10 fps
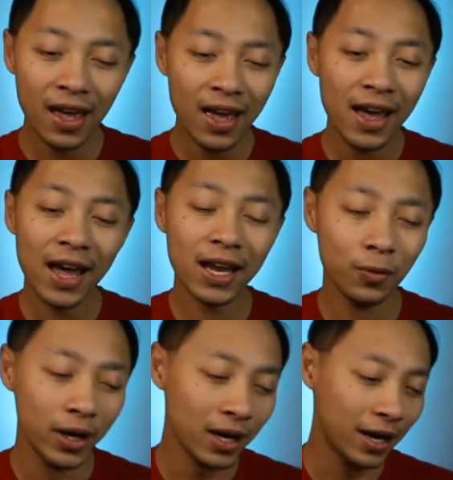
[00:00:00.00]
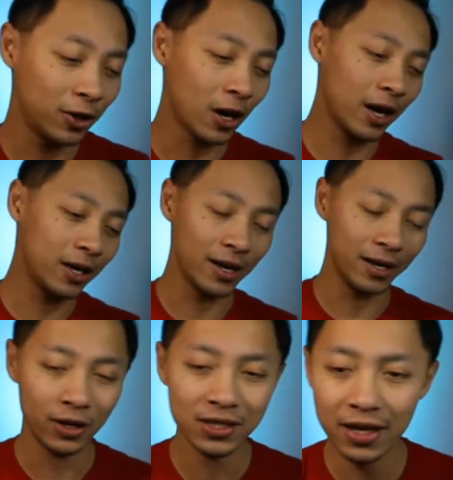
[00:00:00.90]
Anyway, I
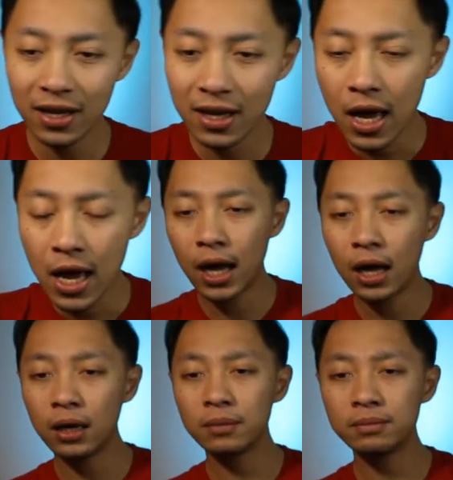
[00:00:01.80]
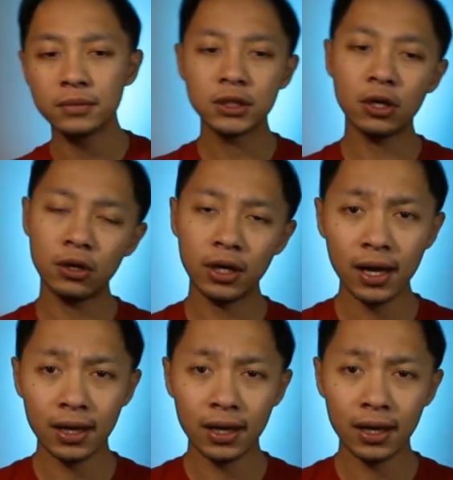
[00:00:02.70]
digress there. So yeah,